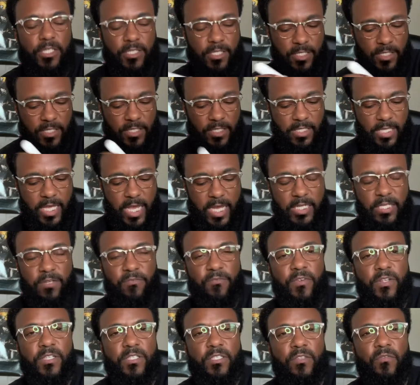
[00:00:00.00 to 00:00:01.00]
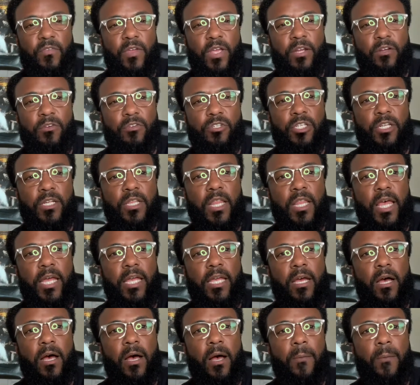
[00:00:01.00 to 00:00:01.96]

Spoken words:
This is that defensive energy, like,